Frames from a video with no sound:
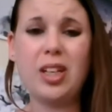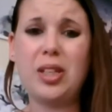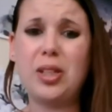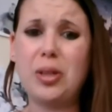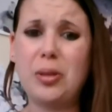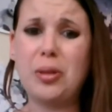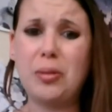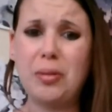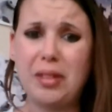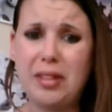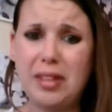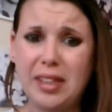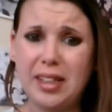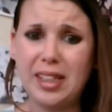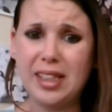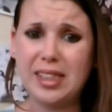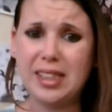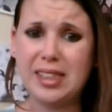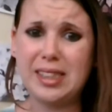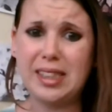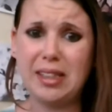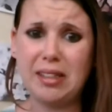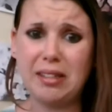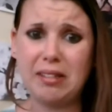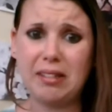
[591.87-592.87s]
The only thing is,
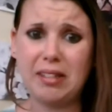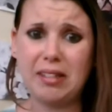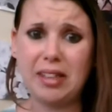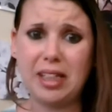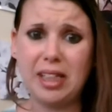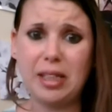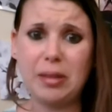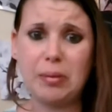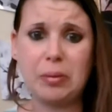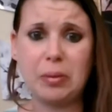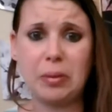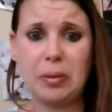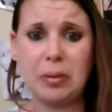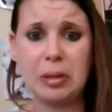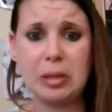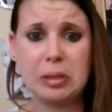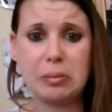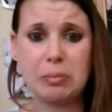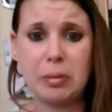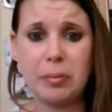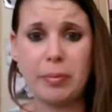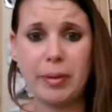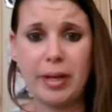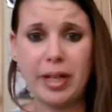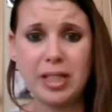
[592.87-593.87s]
late at night, I'm going to
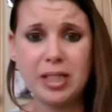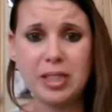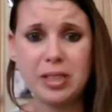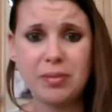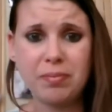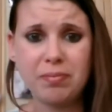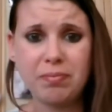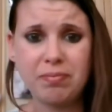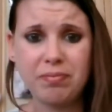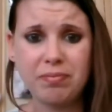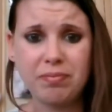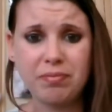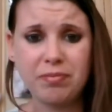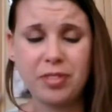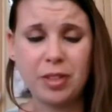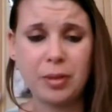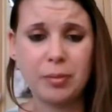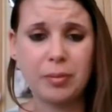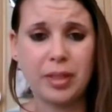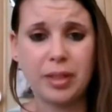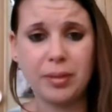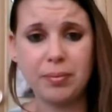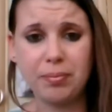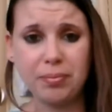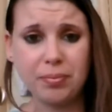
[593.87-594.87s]
my bed, where I'm
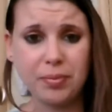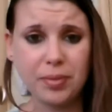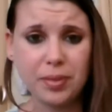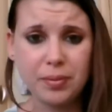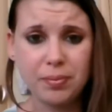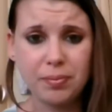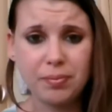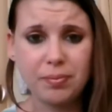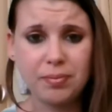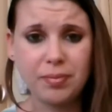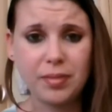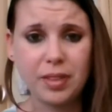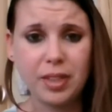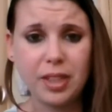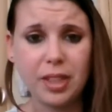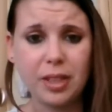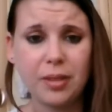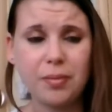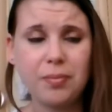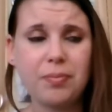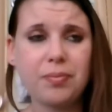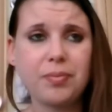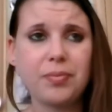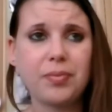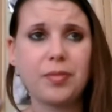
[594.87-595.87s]
like, you know,
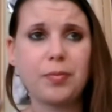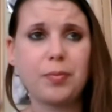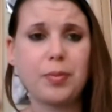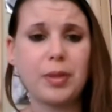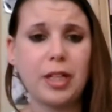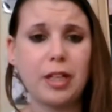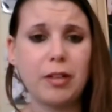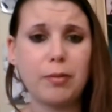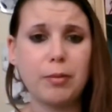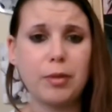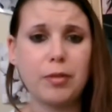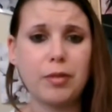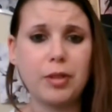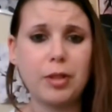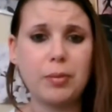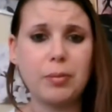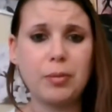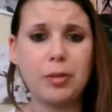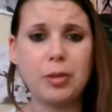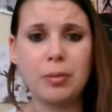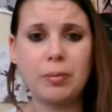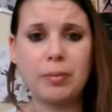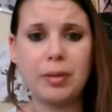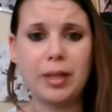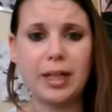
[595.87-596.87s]
been out of my room,
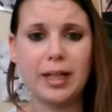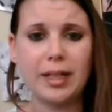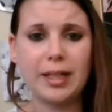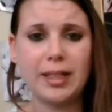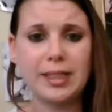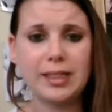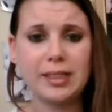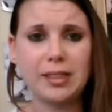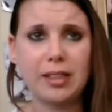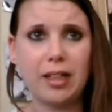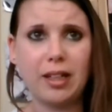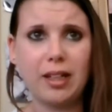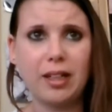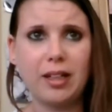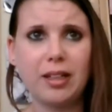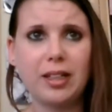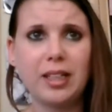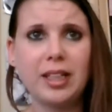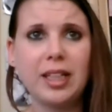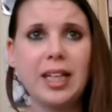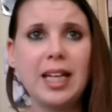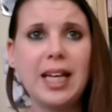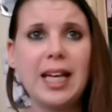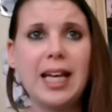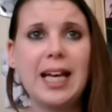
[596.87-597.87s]
come back, it's dark,
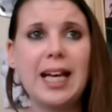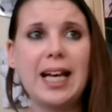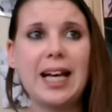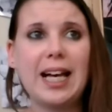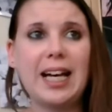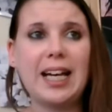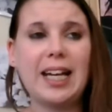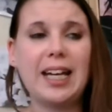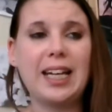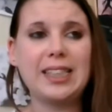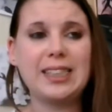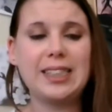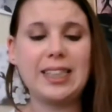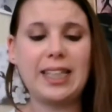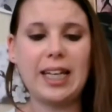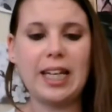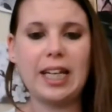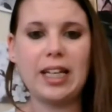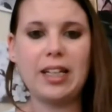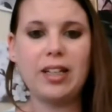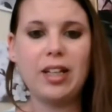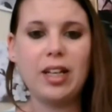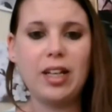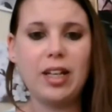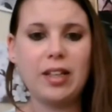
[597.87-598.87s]
and as I get
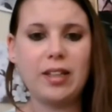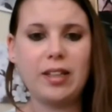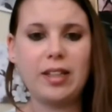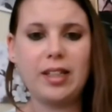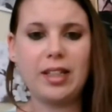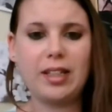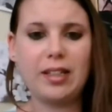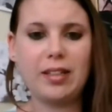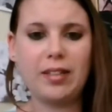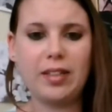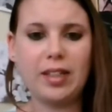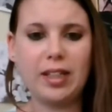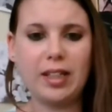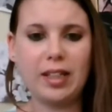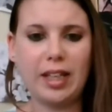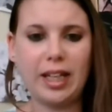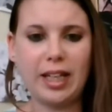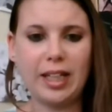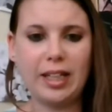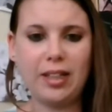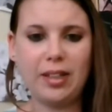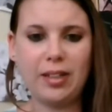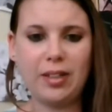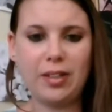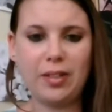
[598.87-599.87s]
in, the the
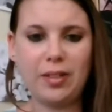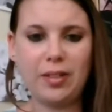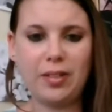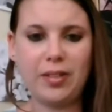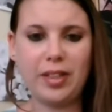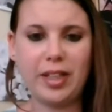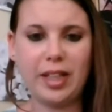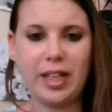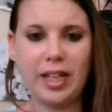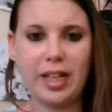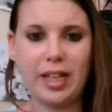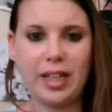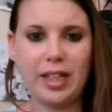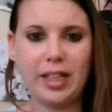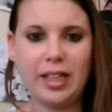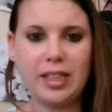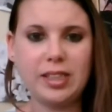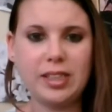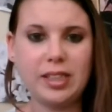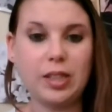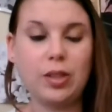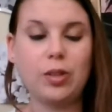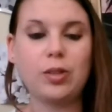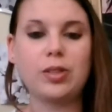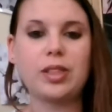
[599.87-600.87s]
light on the eyes,
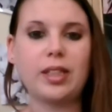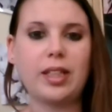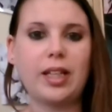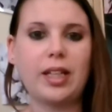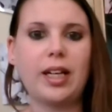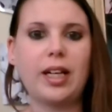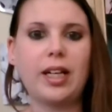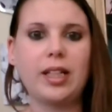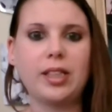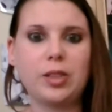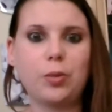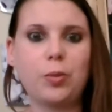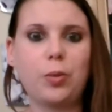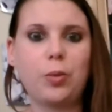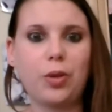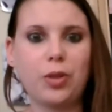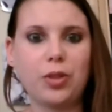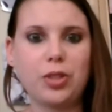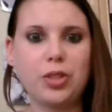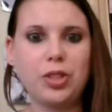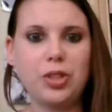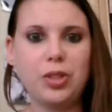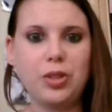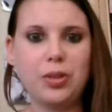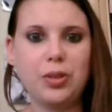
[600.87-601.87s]
it looks like the eyes are
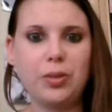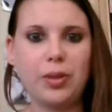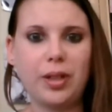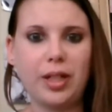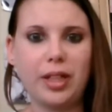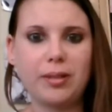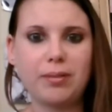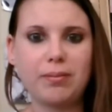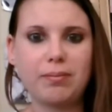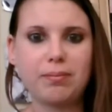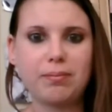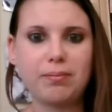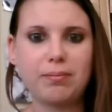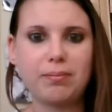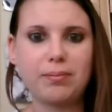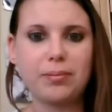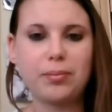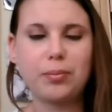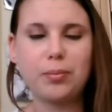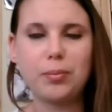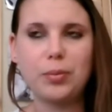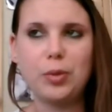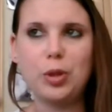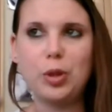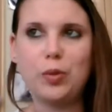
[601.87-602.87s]
watching you, like
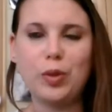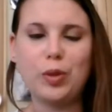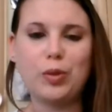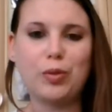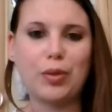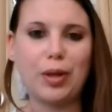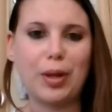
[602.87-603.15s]
moving